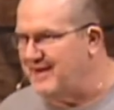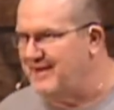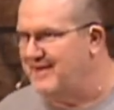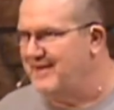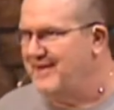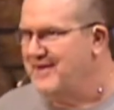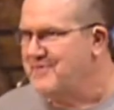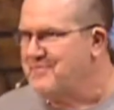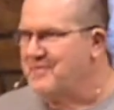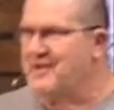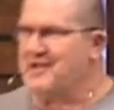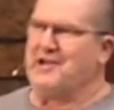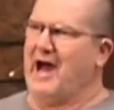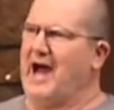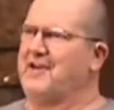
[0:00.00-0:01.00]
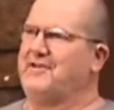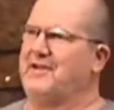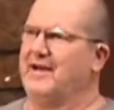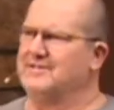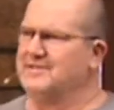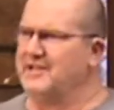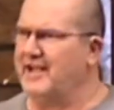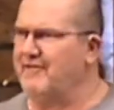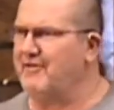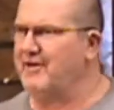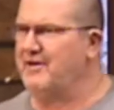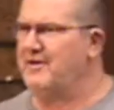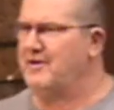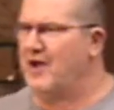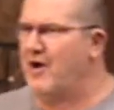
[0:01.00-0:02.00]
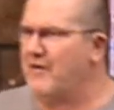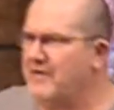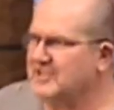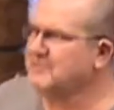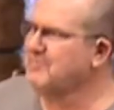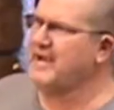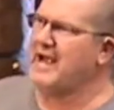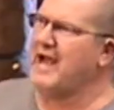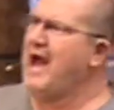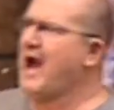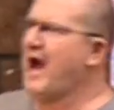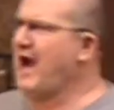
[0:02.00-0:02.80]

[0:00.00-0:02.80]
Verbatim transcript: me. God doesn't even notice me.